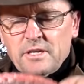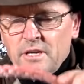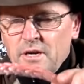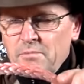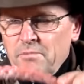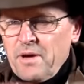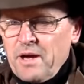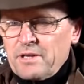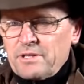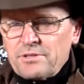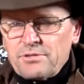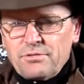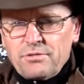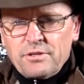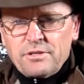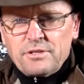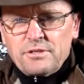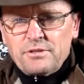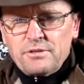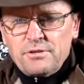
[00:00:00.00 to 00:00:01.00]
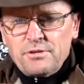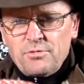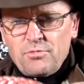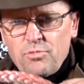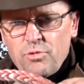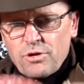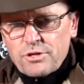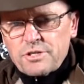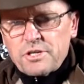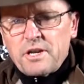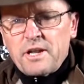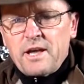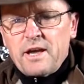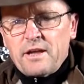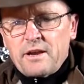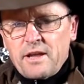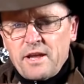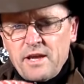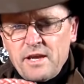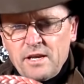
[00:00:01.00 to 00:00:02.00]
you have got to make sure that you do wash it
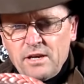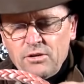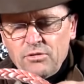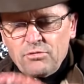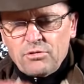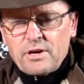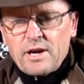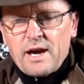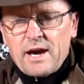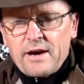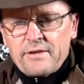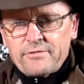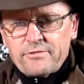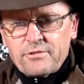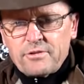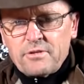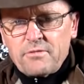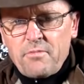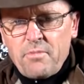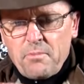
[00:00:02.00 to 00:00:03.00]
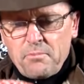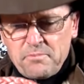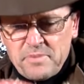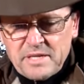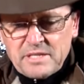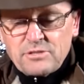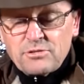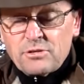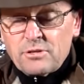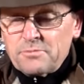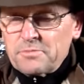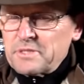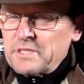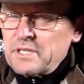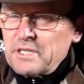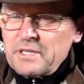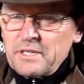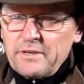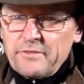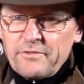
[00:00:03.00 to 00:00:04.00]
out and look after it big time,
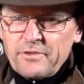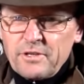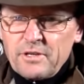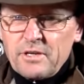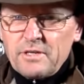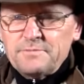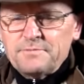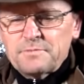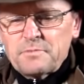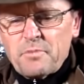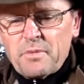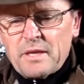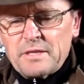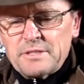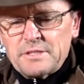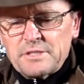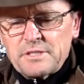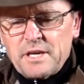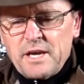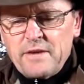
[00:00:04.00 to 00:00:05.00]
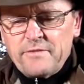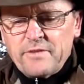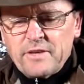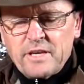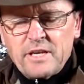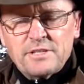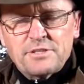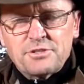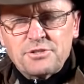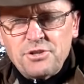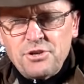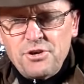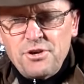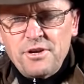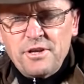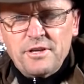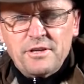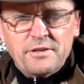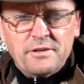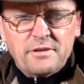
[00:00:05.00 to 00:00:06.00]
particularly if you, as I say, if it gets
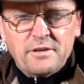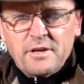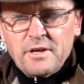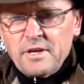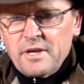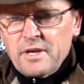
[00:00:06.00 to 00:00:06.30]
dirty and